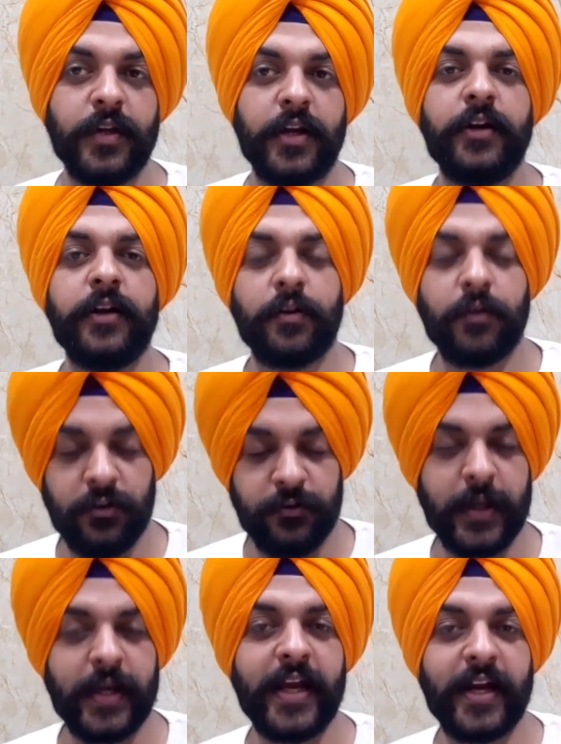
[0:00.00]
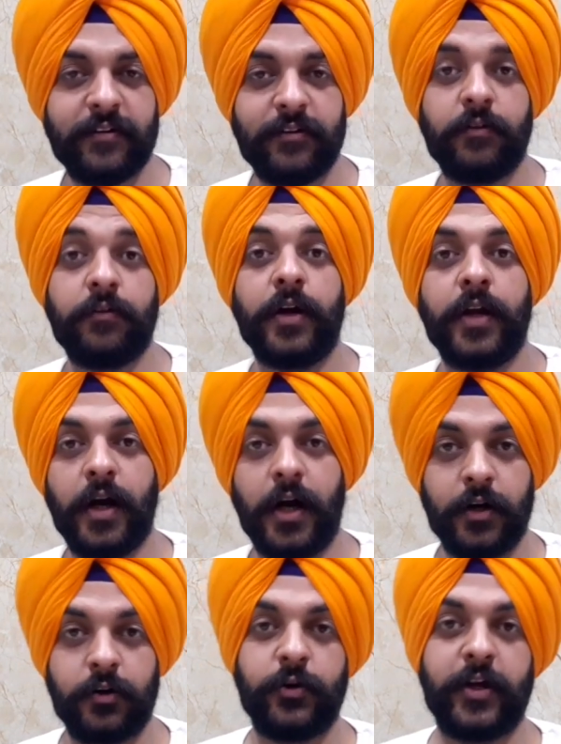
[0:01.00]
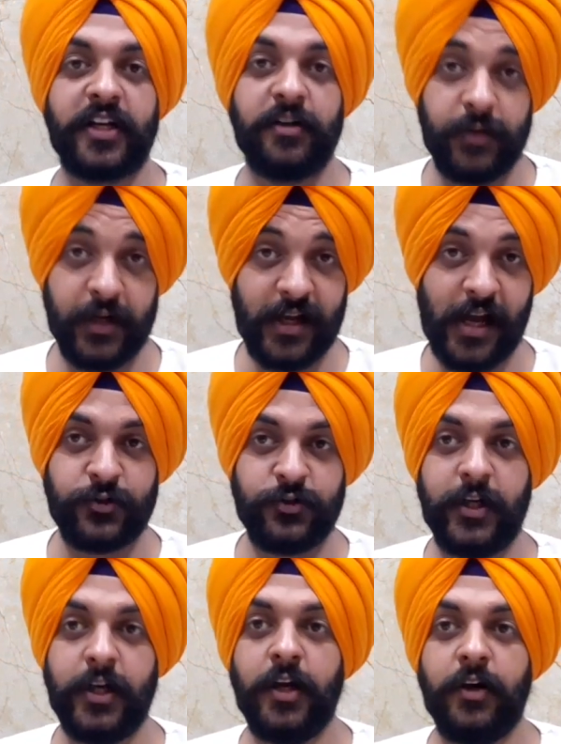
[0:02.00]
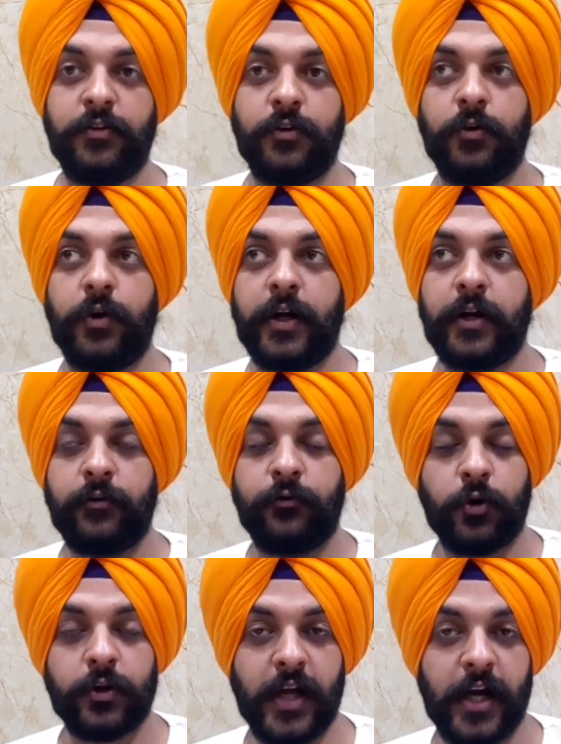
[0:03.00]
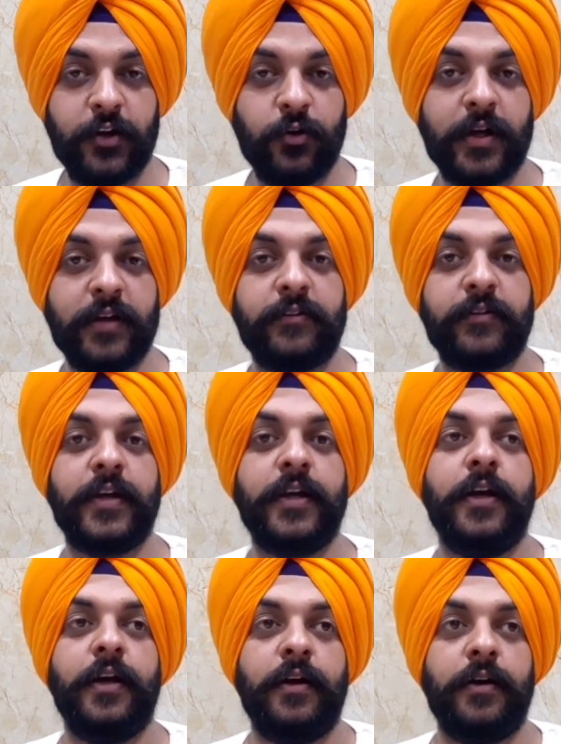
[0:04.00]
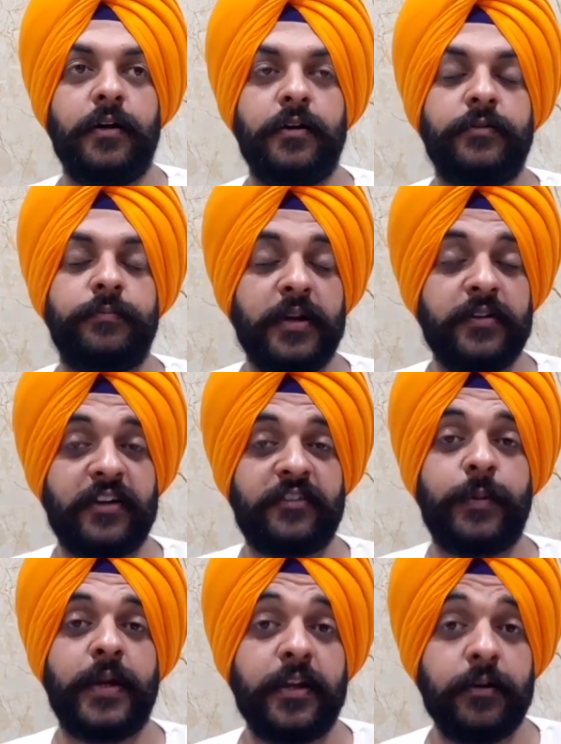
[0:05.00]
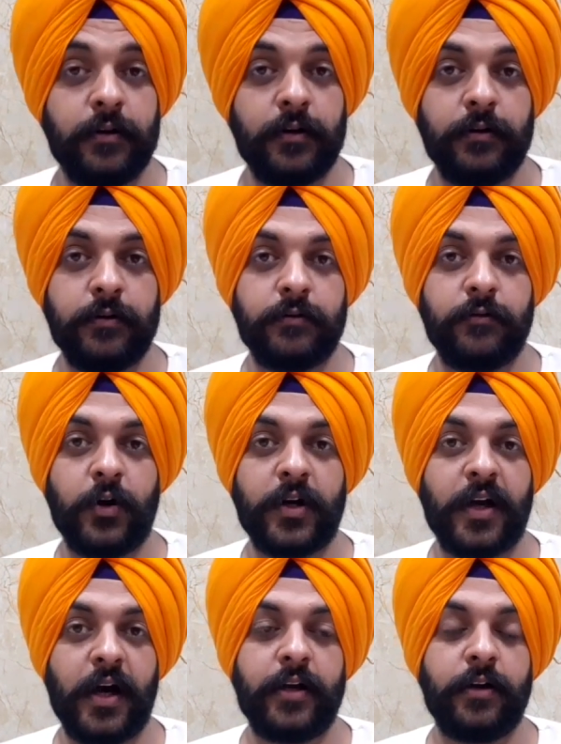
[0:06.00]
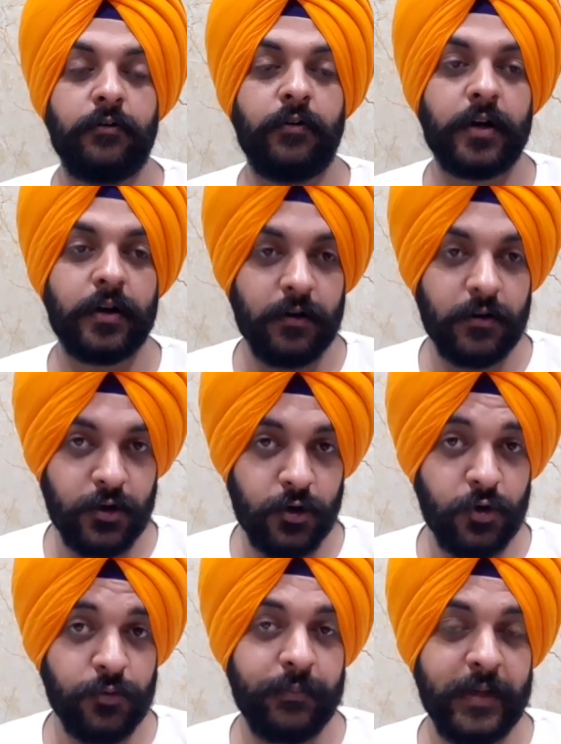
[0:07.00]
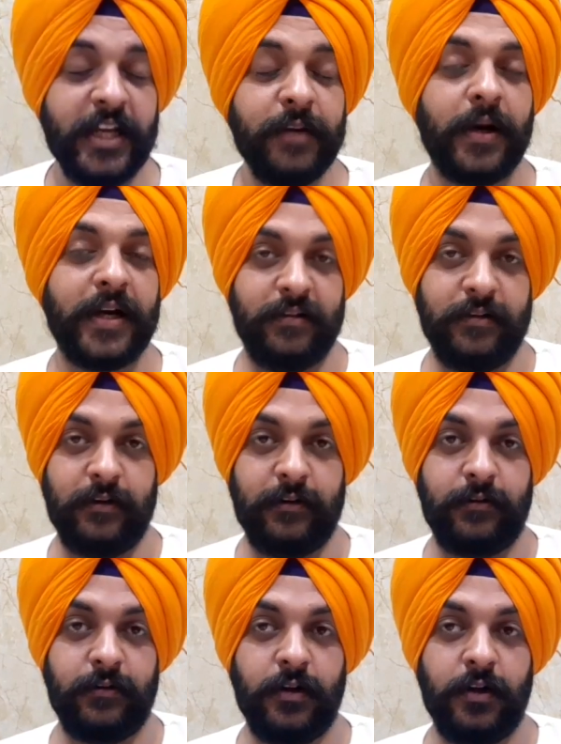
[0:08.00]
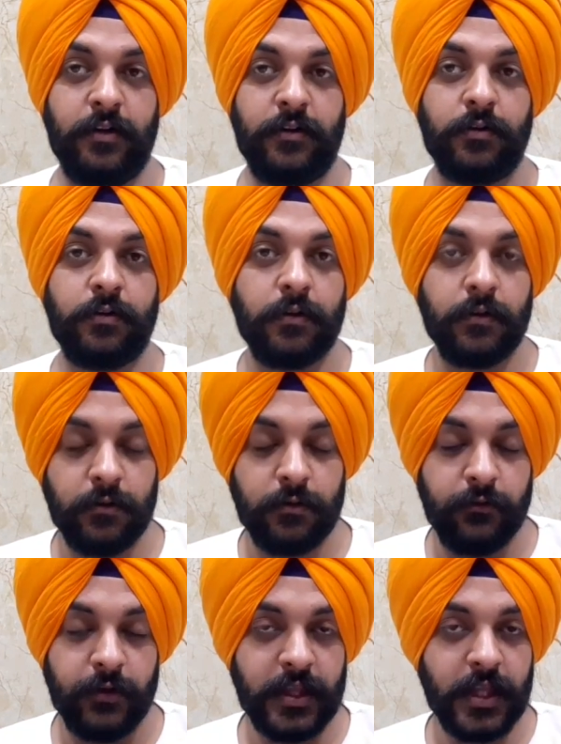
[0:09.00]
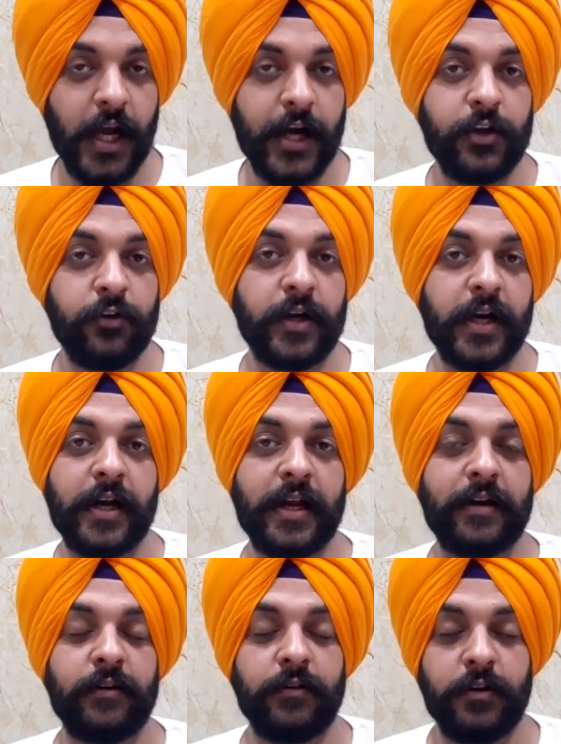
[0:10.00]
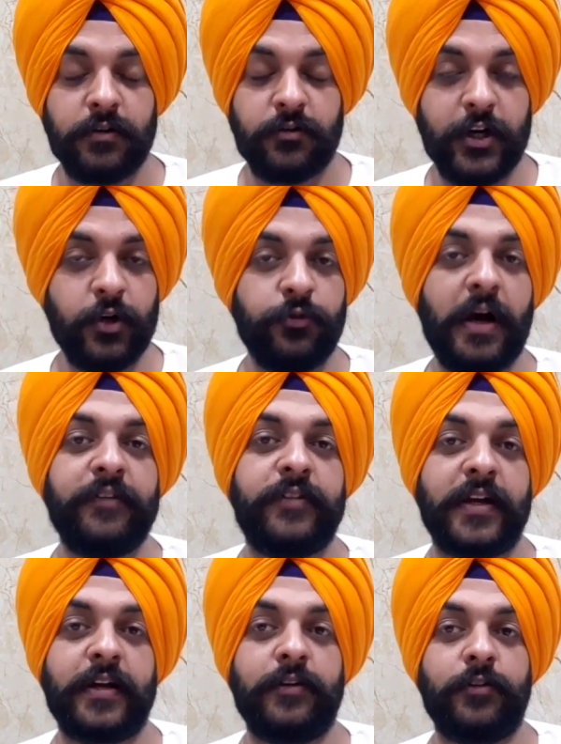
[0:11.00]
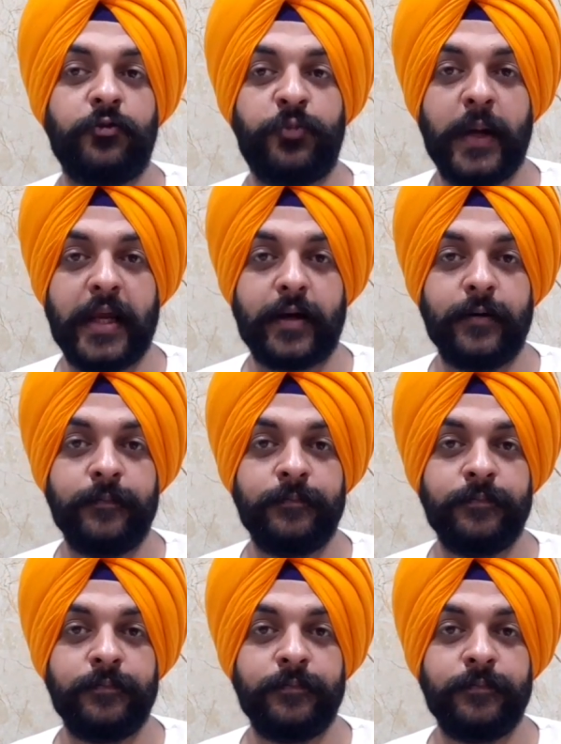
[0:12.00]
In speaking, it's really hard to take a break actually. So for that you can say, please explain what do you mean by this. So with that you will get at 3 to 5 seconds of break.